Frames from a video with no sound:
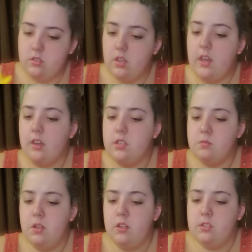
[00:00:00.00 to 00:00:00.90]
Yeah, you can
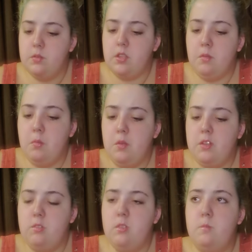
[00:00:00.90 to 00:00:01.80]
smell those, but give me a moment.
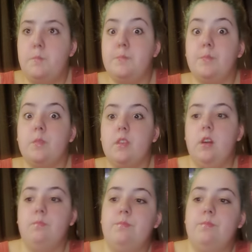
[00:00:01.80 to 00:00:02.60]
Oh.